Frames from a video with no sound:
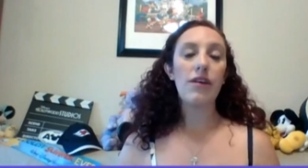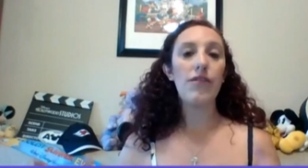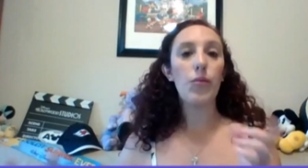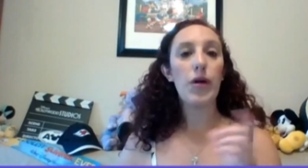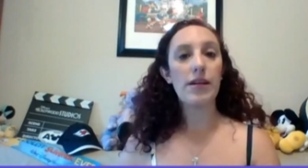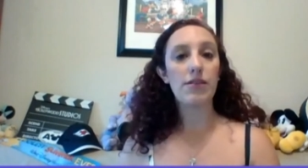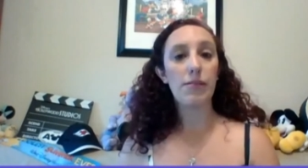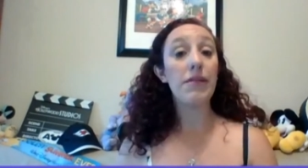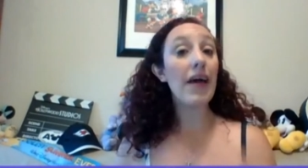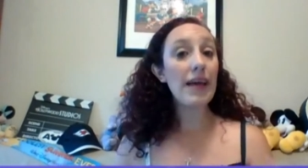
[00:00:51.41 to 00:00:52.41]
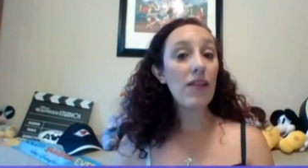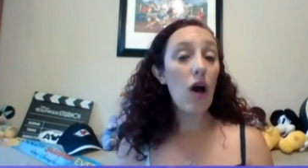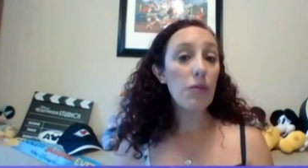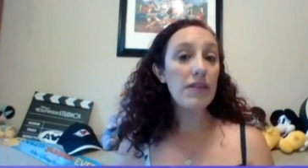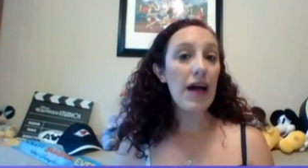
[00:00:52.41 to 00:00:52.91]
If you wanted to play
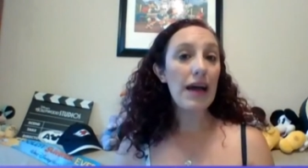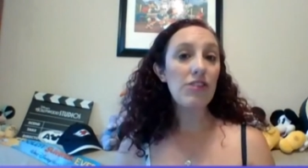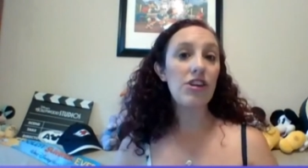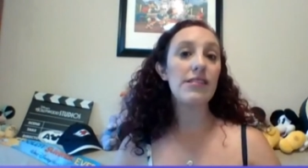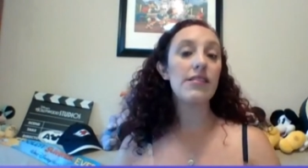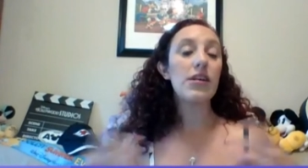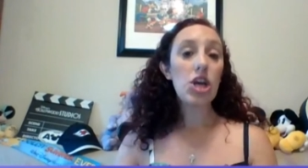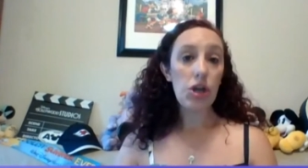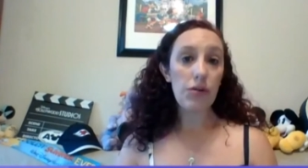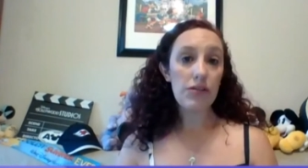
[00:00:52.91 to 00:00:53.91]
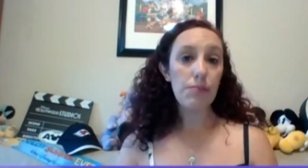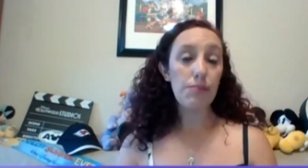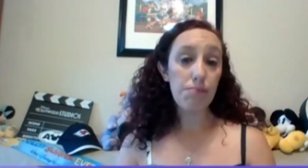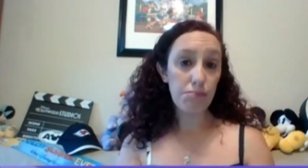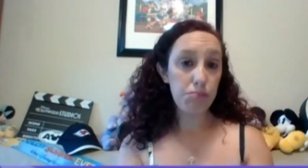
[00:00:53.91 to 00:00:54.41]
along with the Hijinks, you would
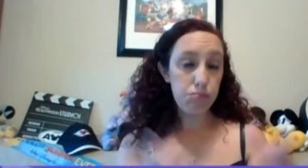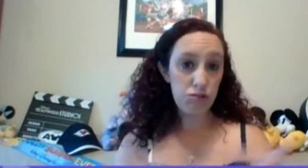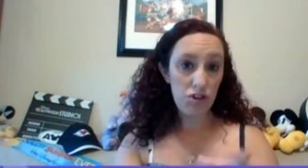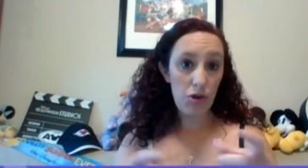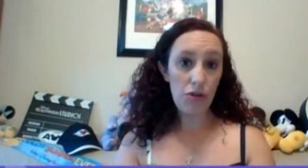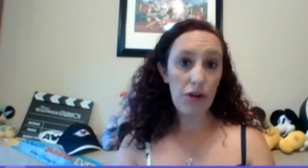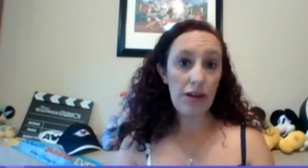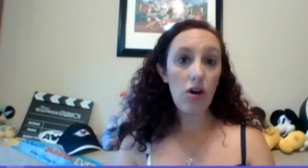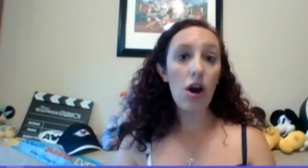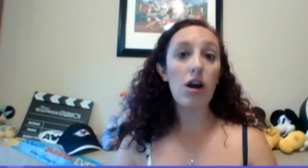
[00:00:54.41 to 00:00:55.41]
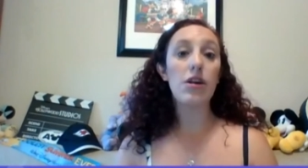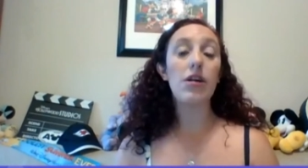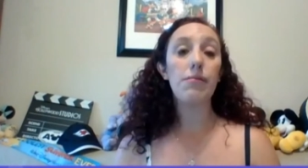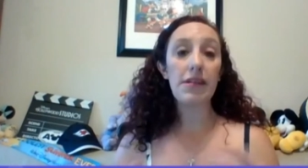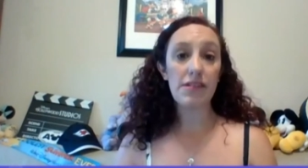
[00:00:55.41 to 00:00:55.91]
show the green
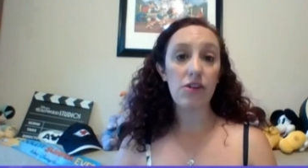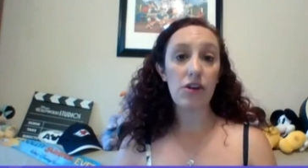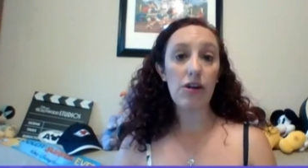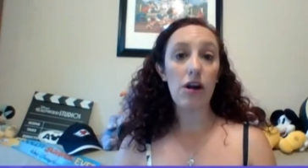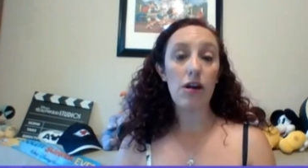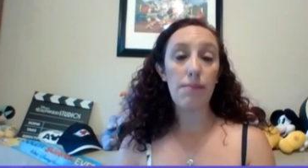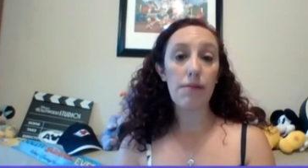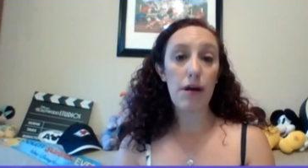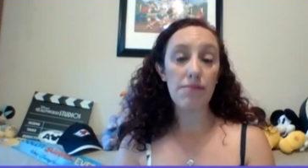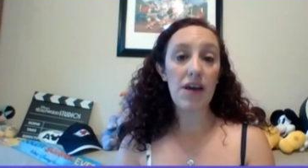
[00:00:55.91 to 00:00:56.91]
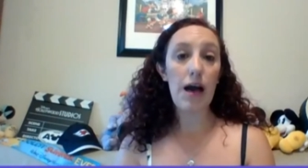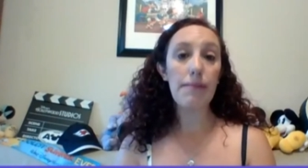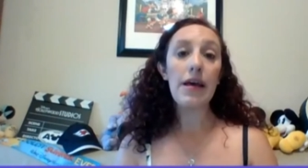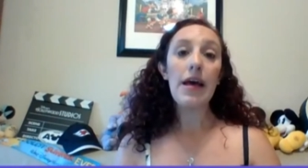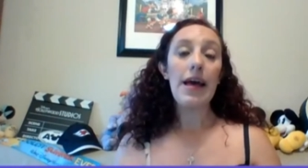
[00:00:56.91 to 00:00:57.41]
card, place the green card up top.